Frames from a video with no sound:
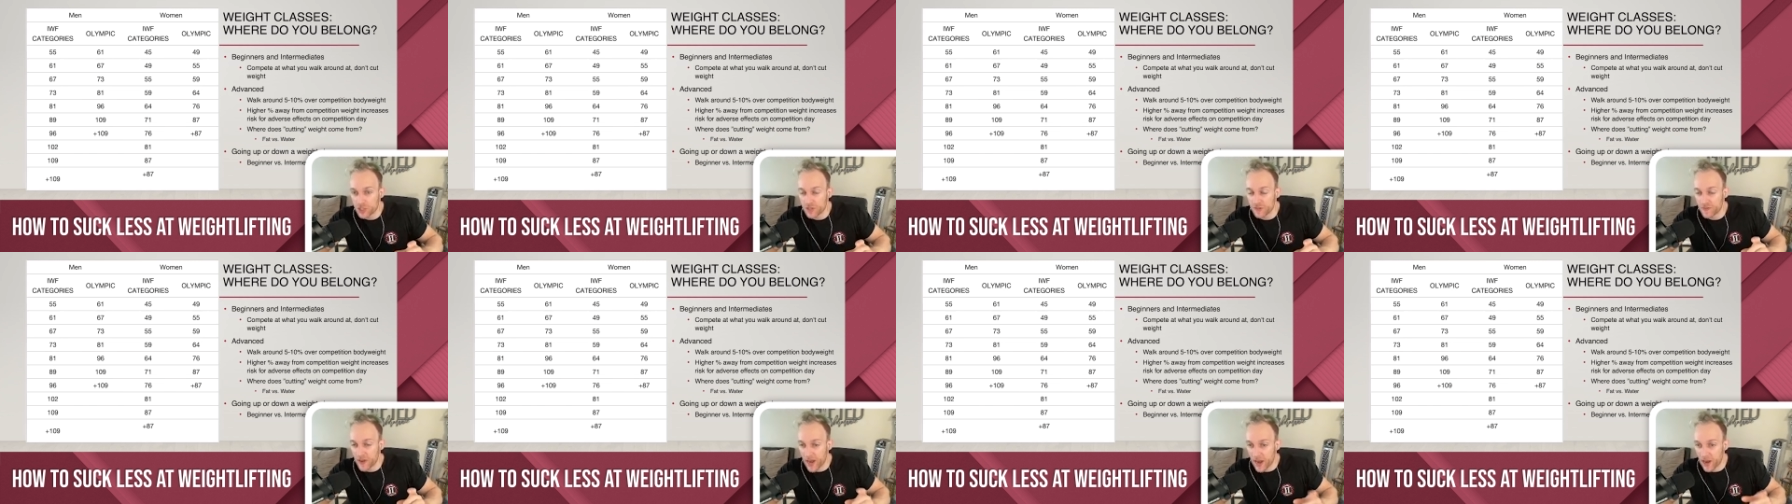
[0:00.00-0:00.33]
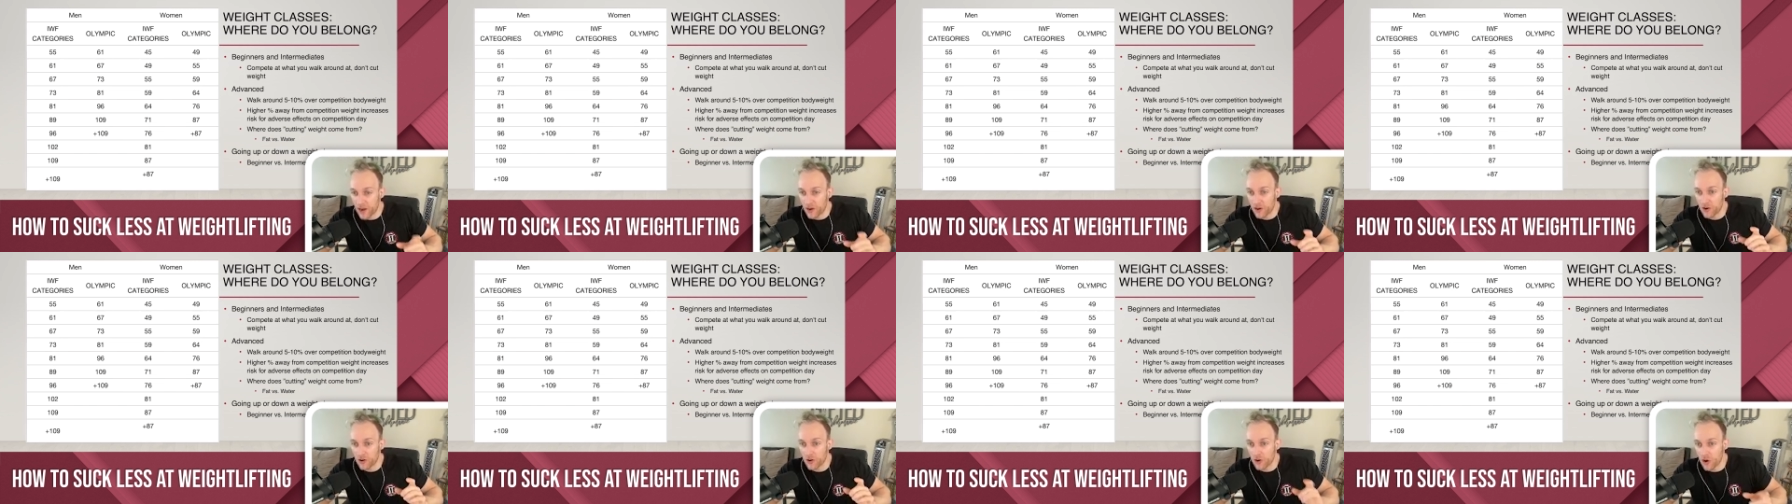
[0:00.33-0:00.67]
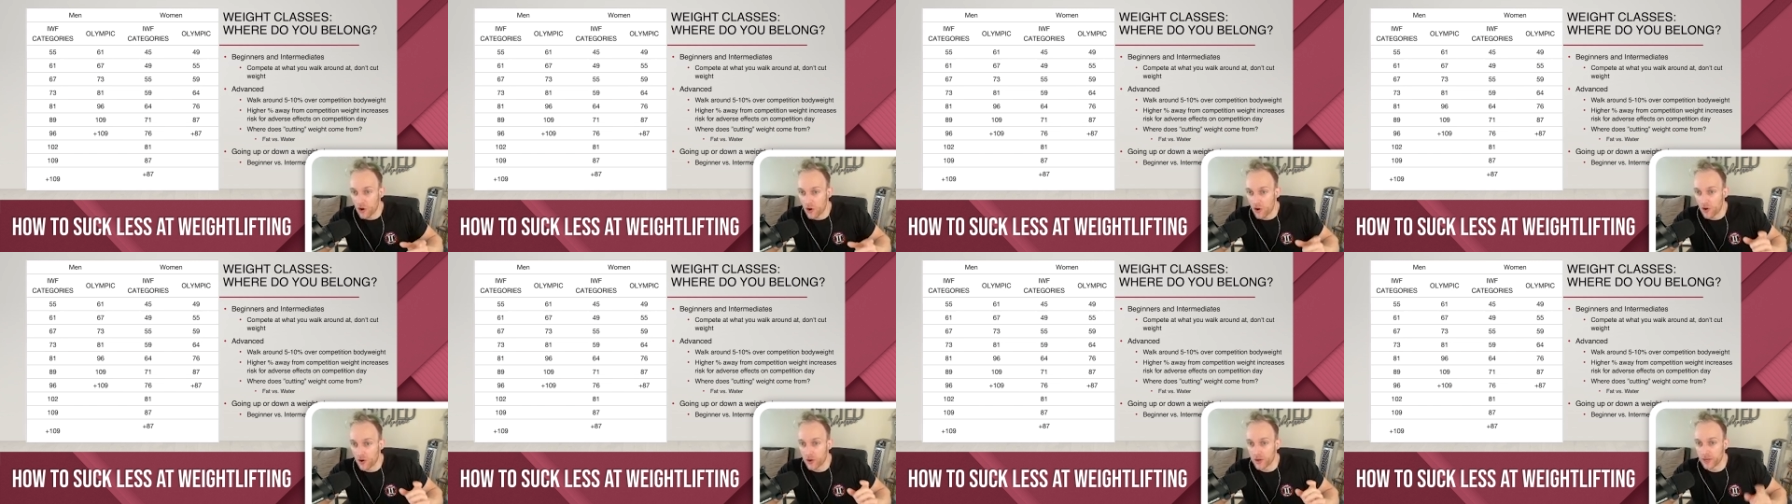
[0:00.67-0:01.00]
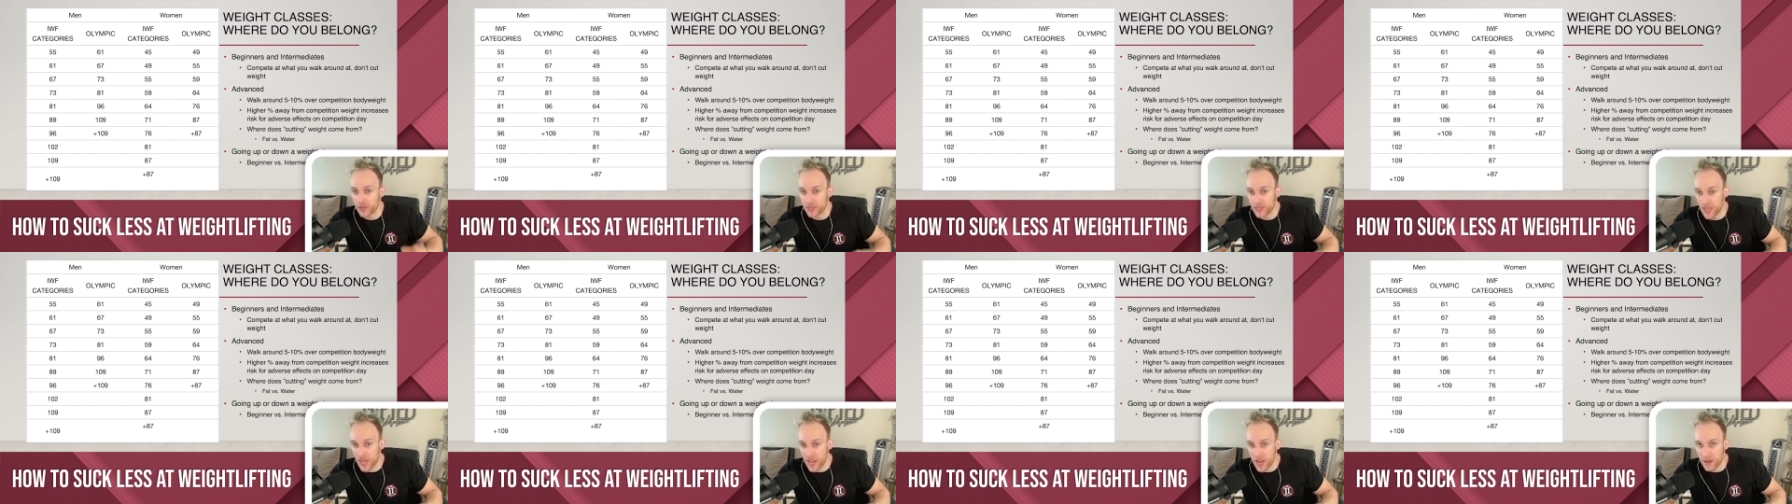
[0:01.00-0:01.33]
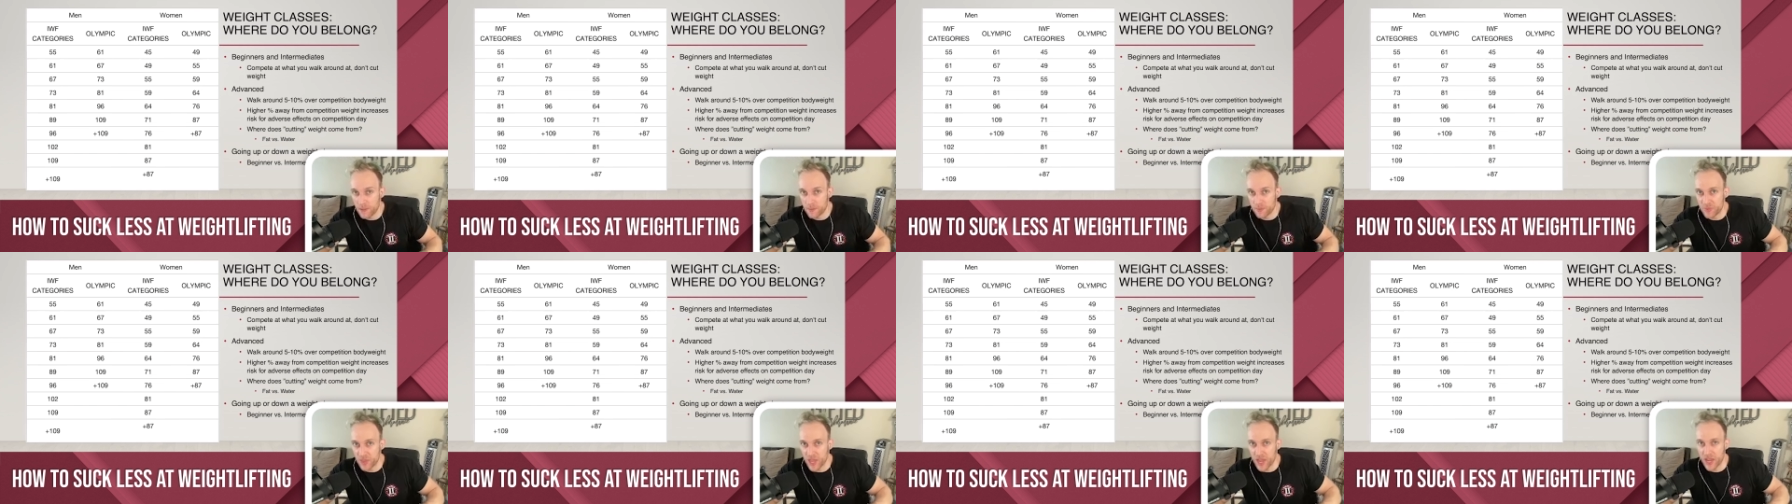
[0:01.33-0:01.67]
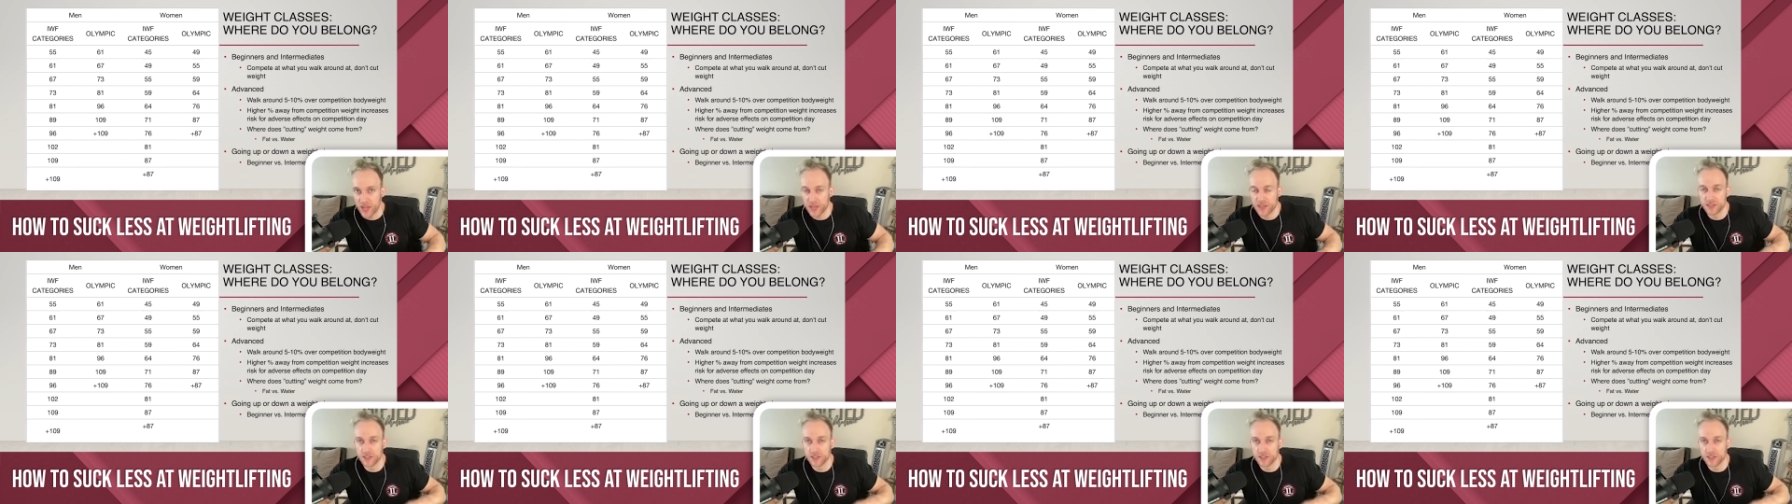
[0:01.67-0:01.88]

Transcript: of error on game day.